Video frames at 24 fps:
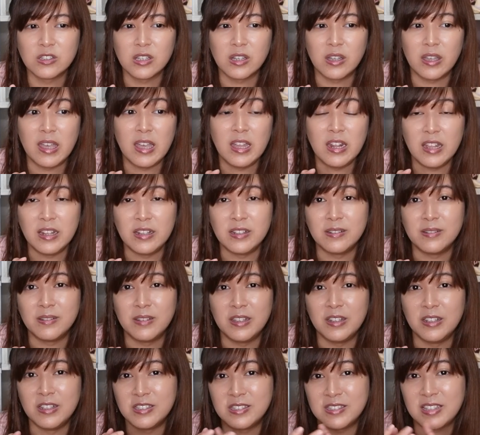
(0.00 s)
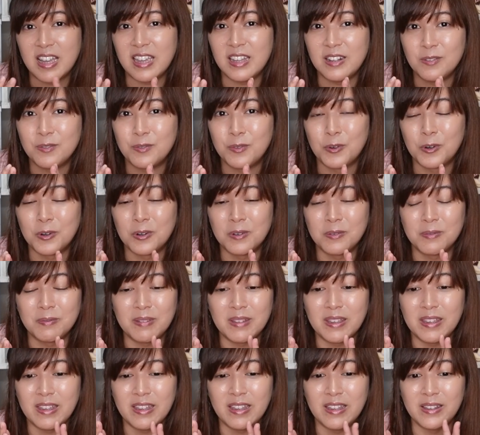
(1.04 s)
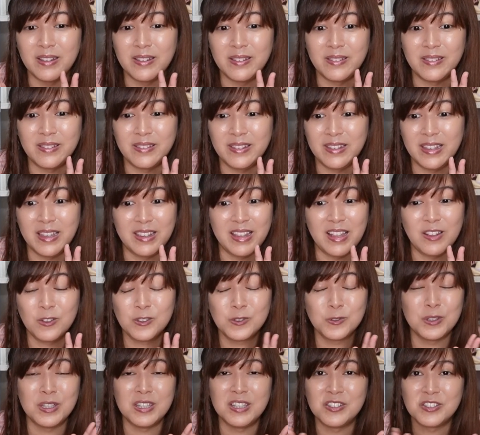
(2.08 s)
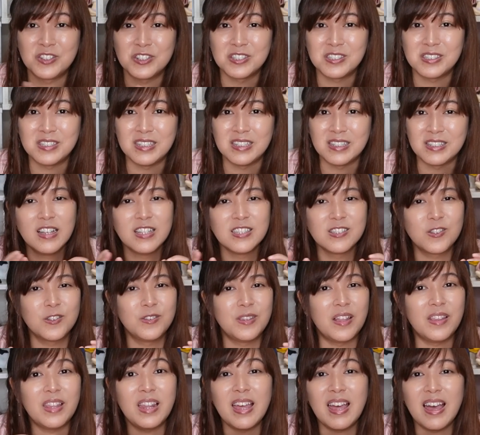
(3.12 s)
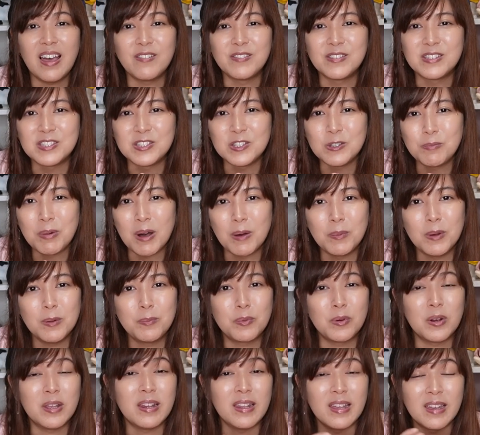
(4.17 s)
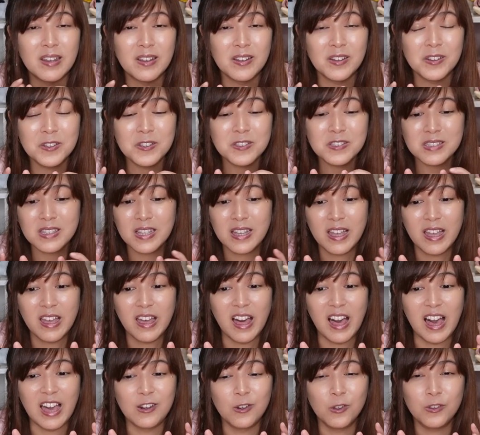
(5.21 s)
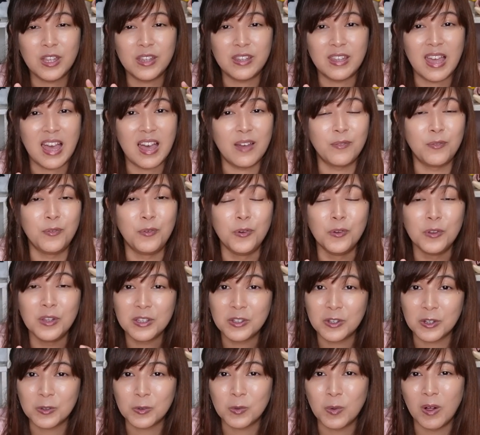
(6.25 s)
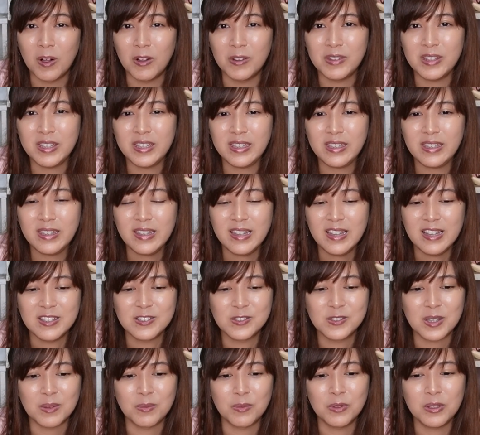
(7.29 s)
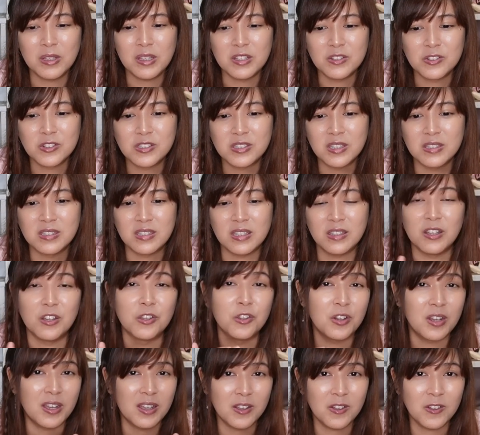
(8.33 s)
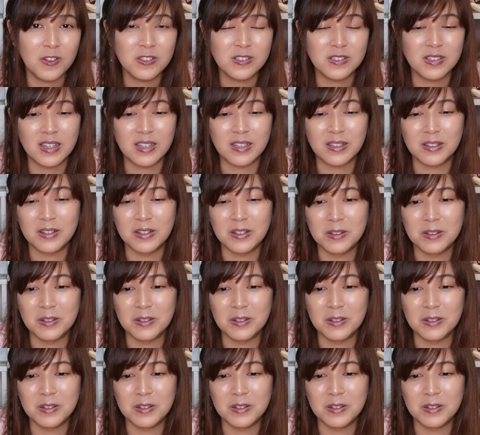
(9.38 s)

a Eren in his Titan form. and yeah, that looks really interesting. So now that I have two Pop-Up Parade L's, I know that they have really good quality, so I'm really interested in seeing the other L's like